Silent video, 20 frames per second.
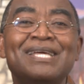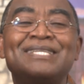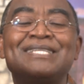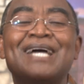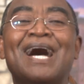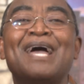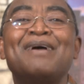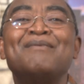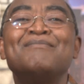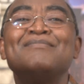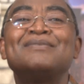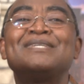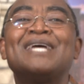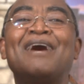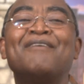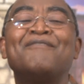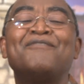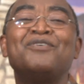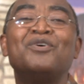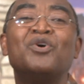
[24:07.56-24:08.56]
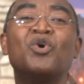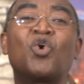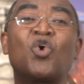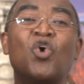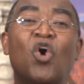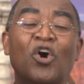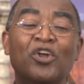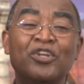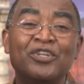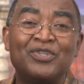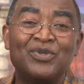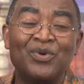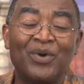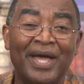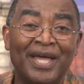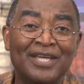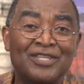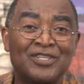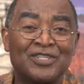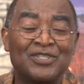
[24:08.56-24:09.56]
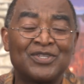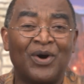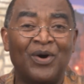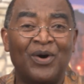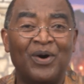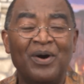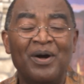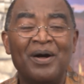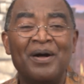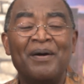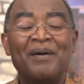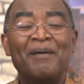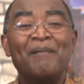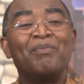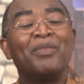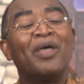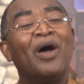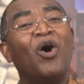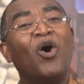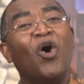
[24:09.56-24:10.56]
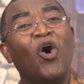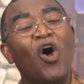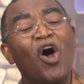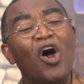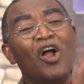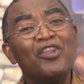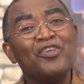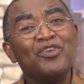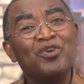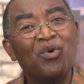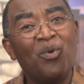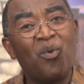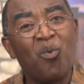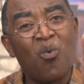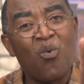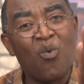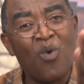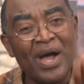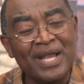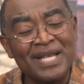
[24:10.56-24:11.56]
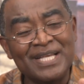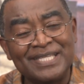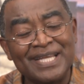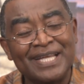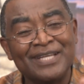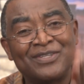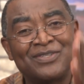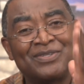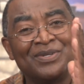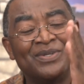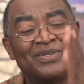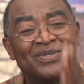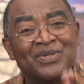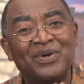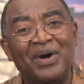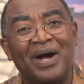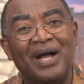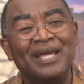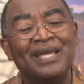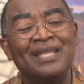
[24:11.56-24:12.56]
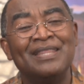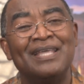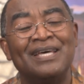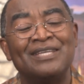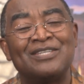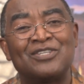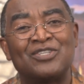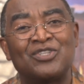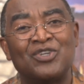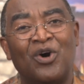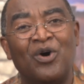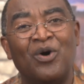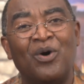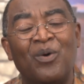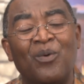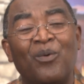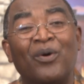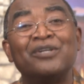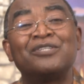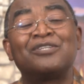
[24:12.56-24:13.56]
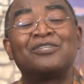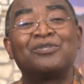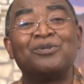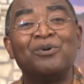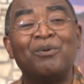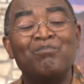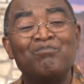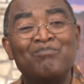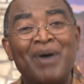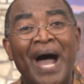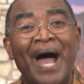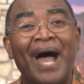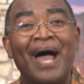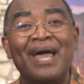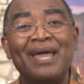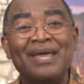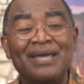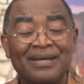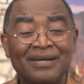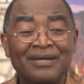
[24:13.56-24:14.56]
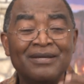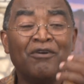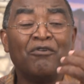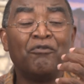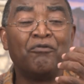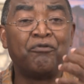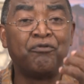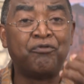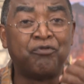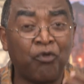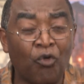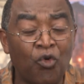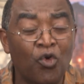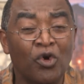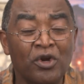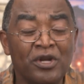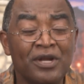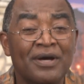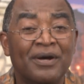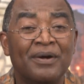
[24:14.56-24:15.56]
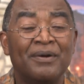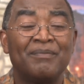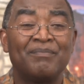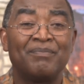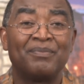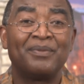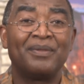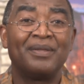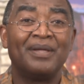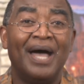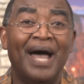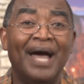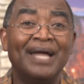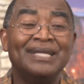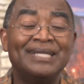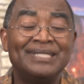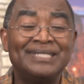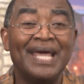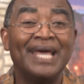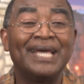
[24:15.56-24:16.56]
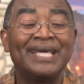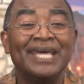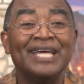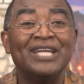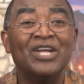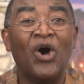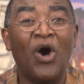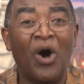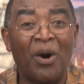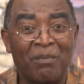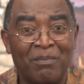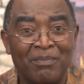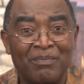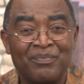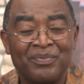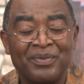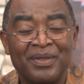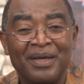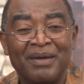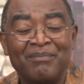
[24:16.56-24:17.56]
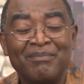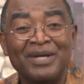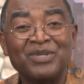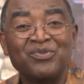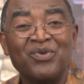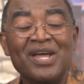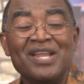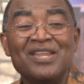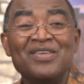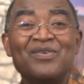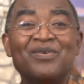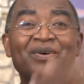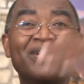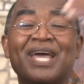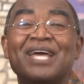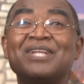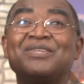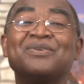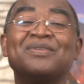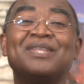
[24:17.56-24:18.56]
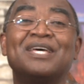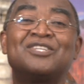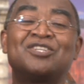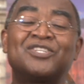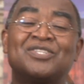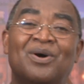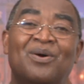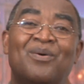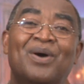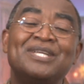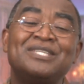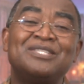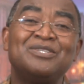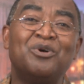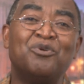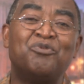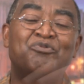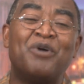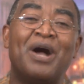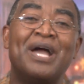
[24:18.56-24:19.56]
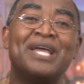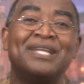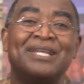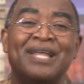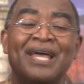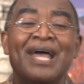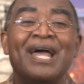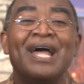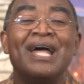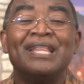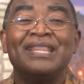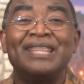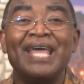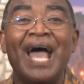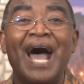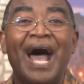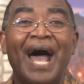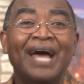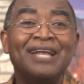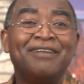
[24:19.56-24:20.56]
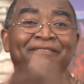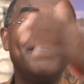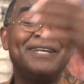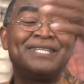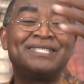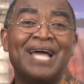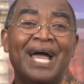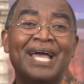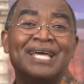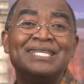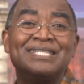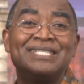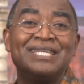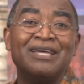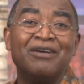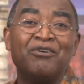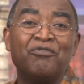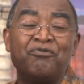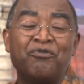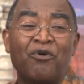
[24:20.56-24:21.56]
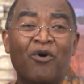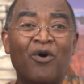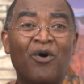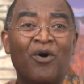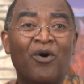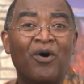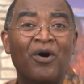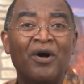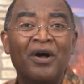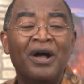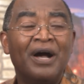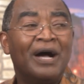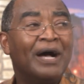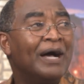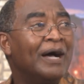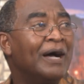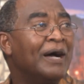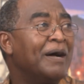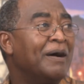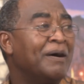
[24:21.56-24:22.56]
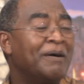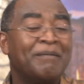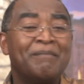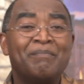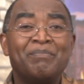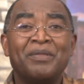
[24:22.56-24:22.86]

times have you gone to a store? All you wanted to do in the store was to buy food and take it home. But when you get to the store, what do you find? They are advertising for a